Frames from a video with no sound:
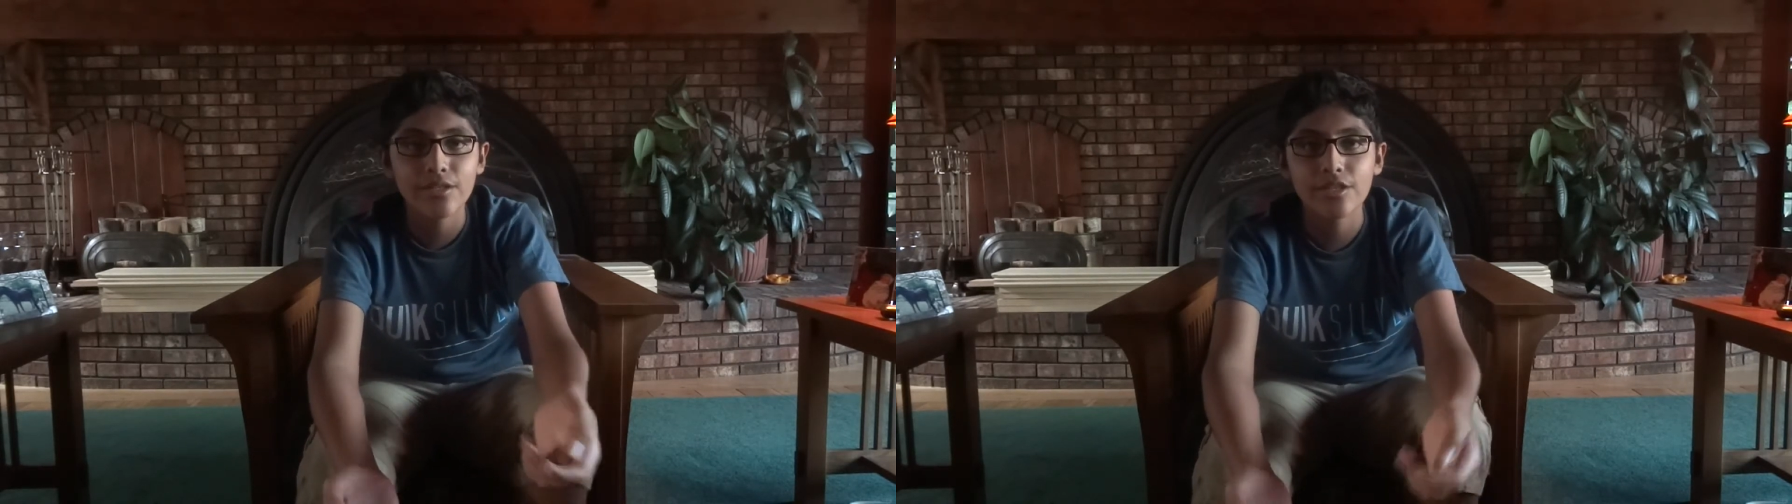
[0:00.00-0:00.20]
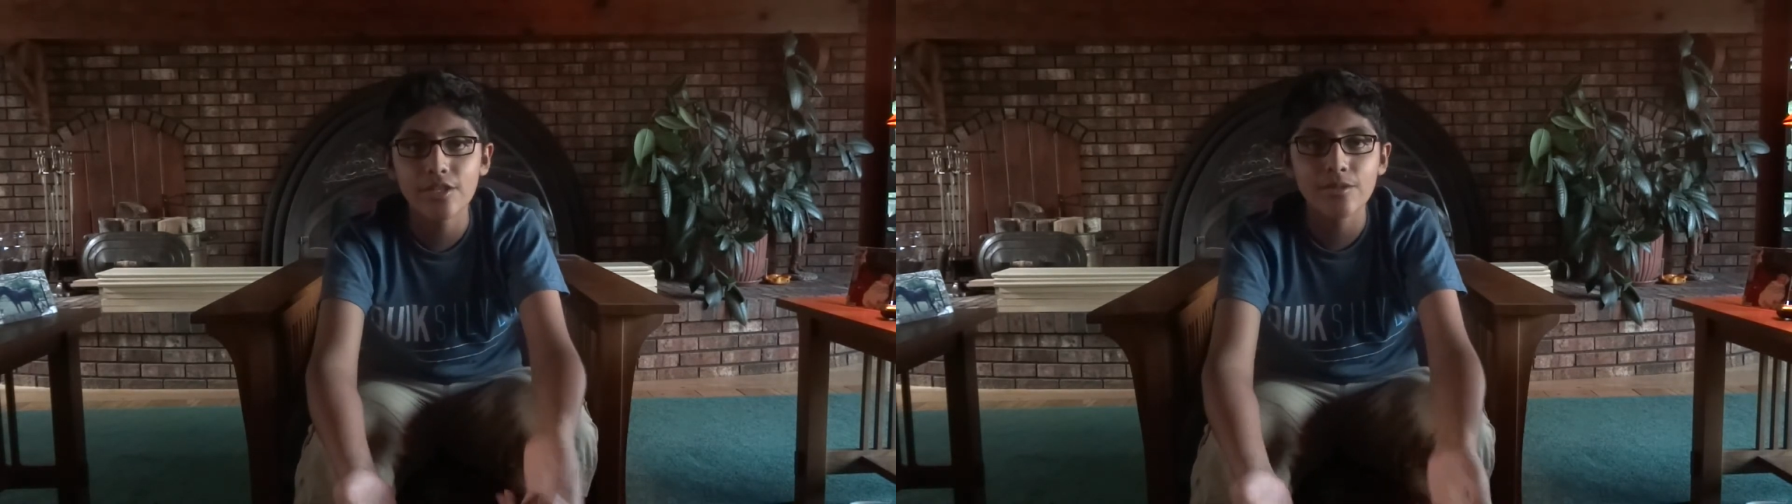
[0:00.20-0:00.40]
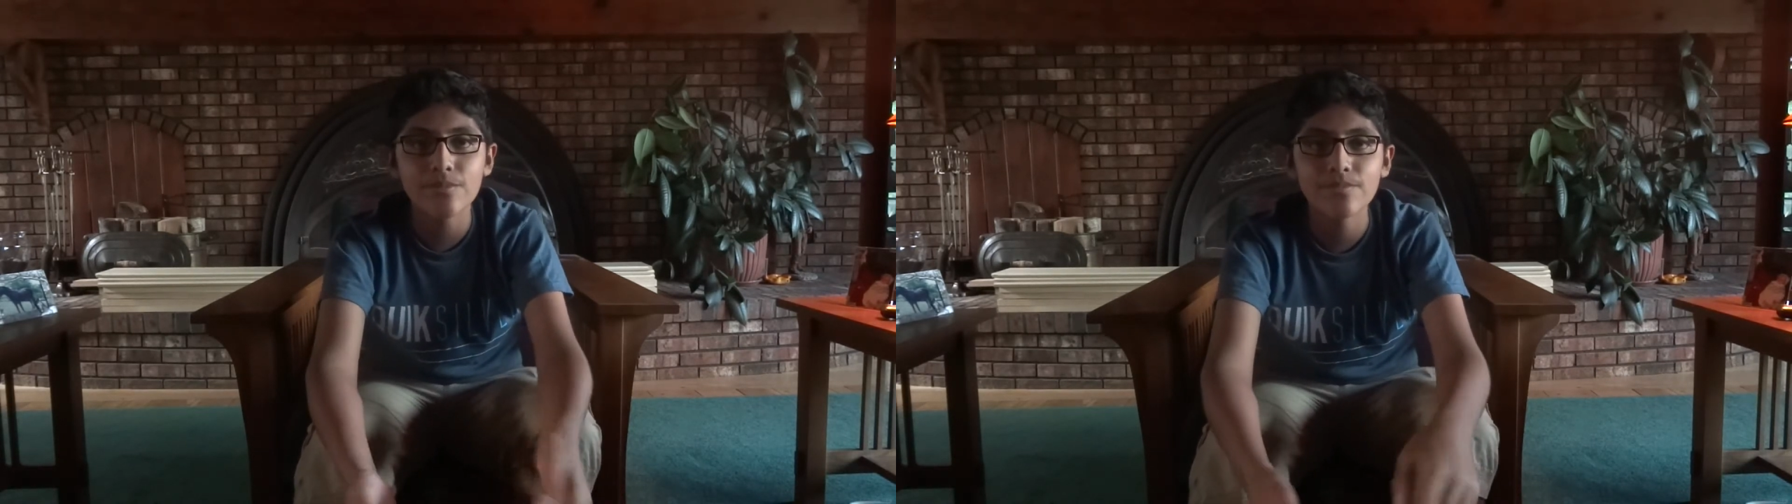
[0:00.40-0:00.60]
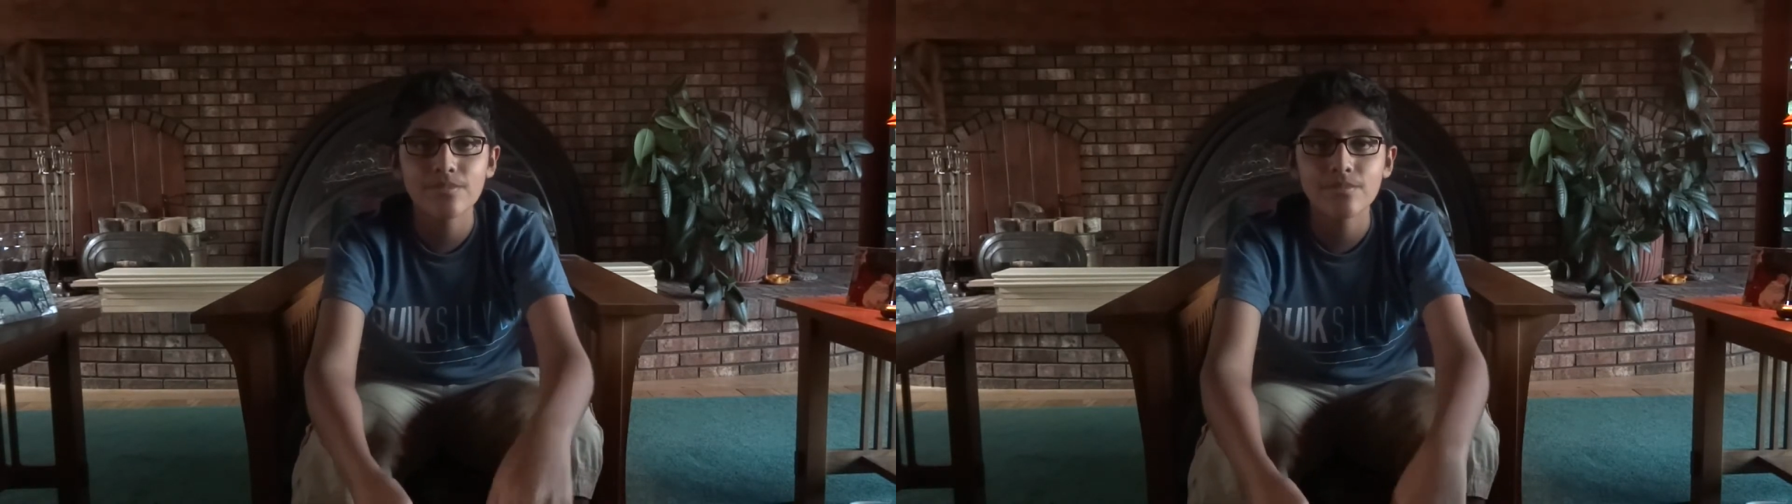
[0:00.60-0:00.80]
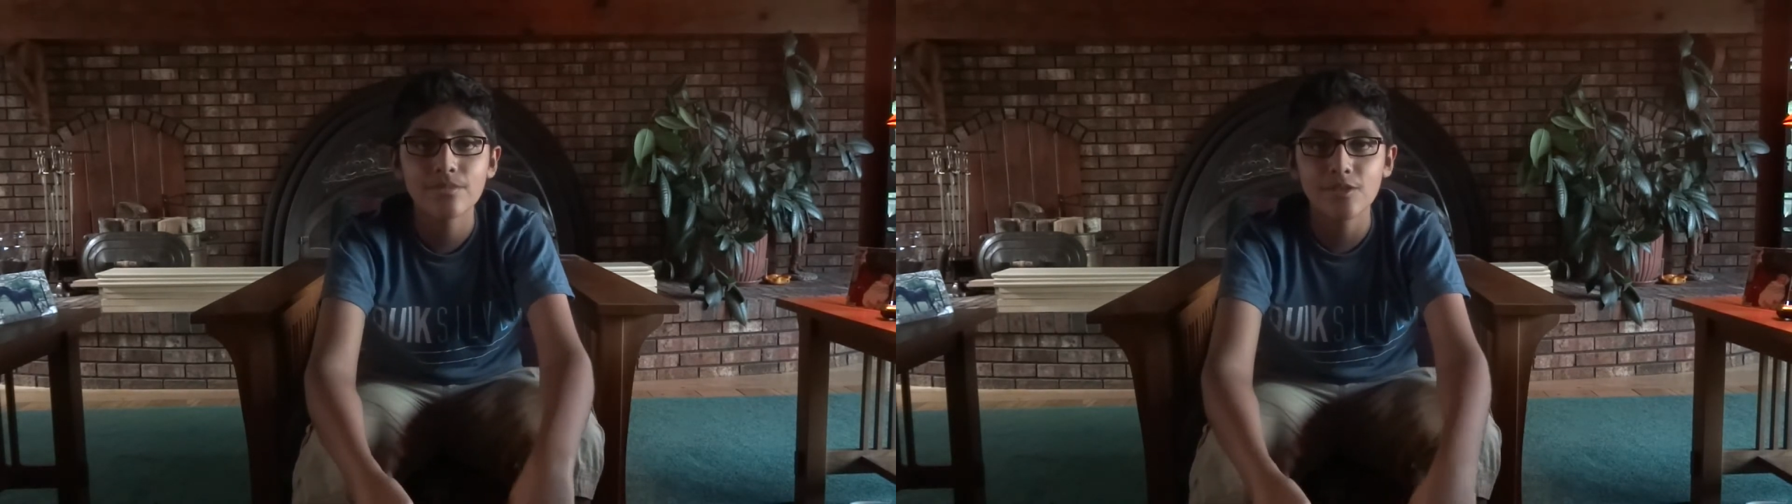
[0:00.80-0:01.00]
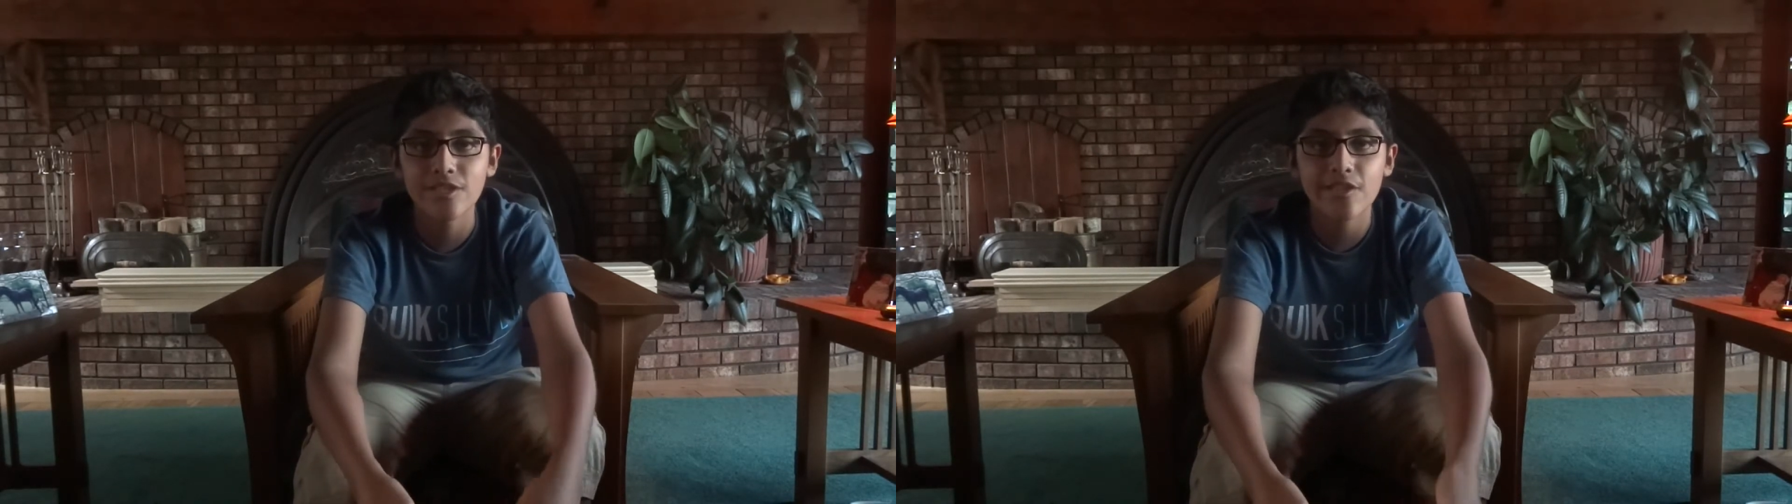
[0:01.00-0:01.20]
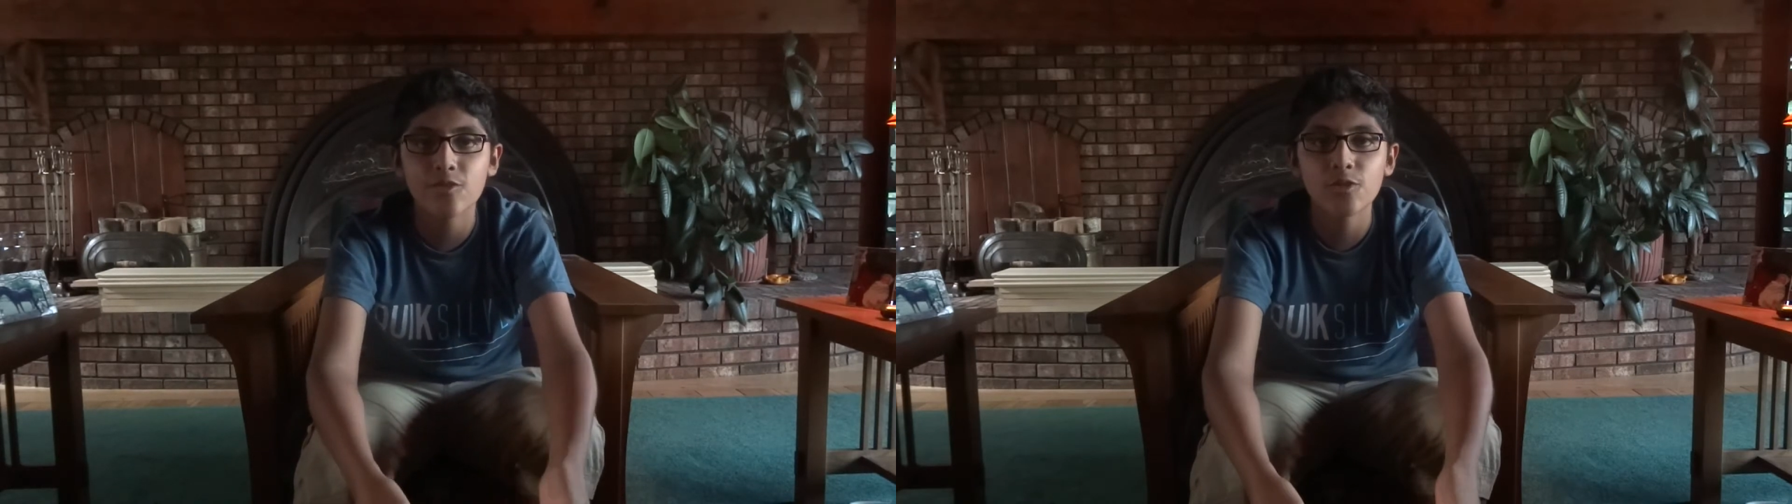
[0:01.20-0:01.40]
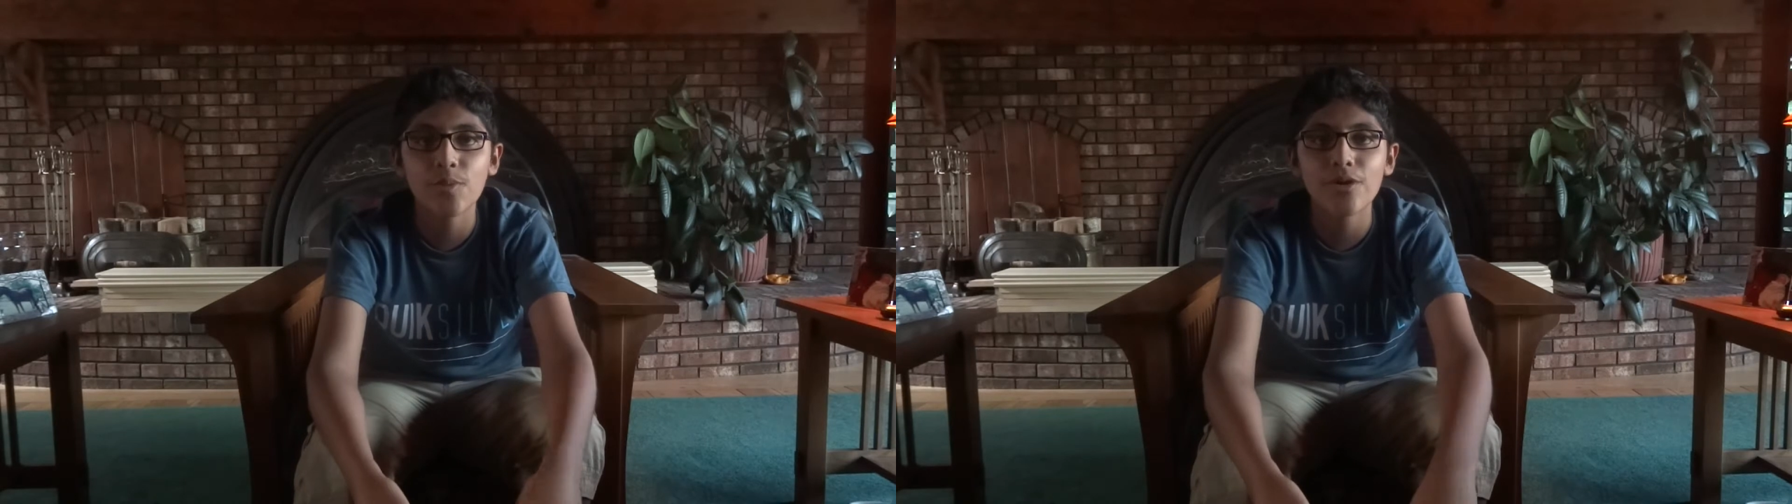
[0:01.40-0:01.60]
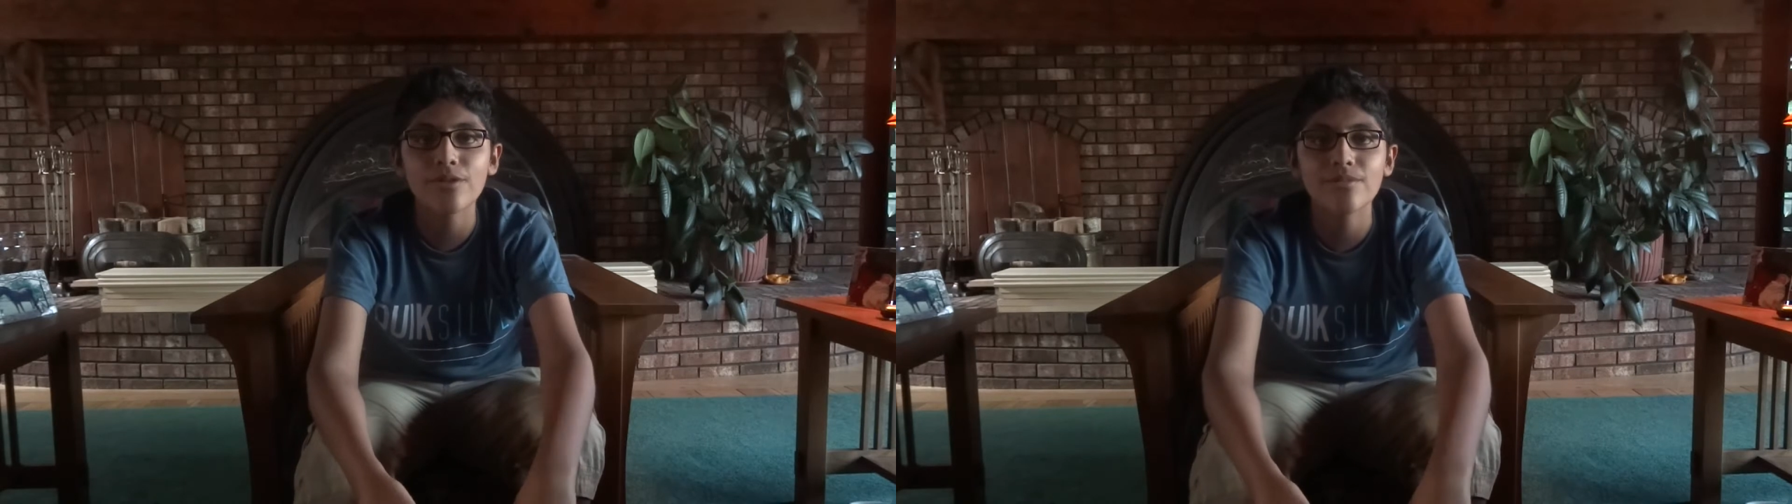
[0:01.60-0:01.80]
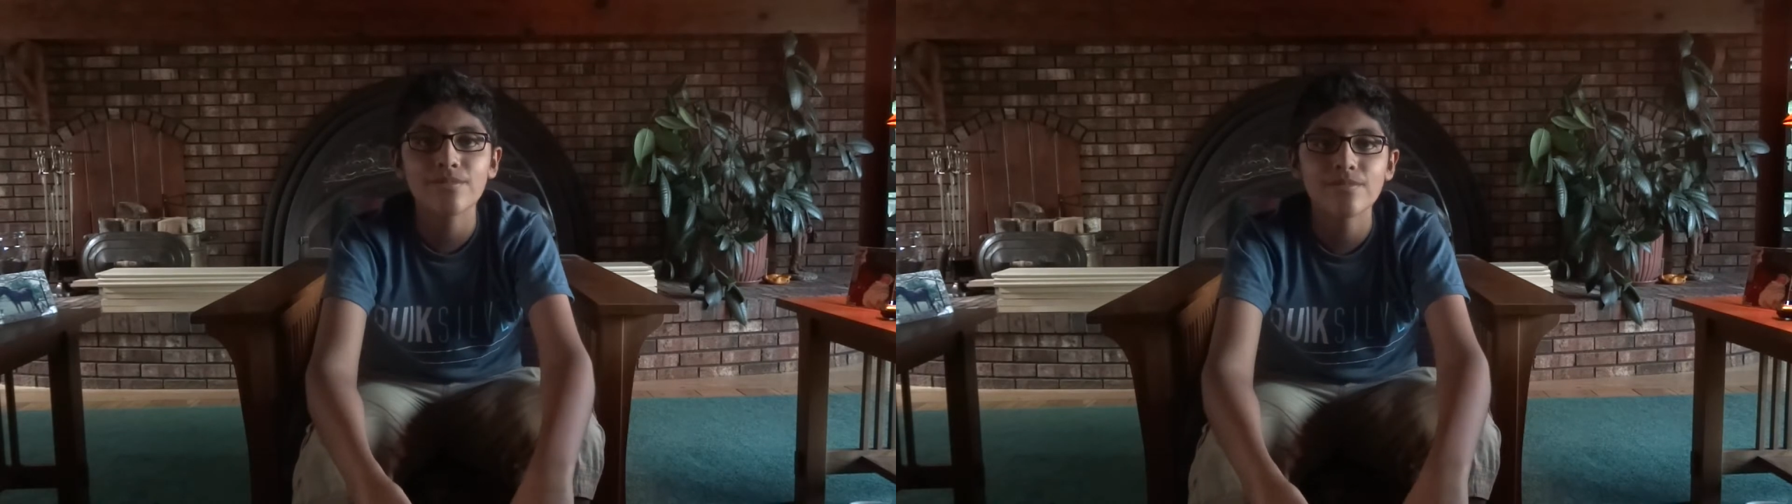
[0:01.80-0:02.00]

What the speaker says: you know, till death do you part,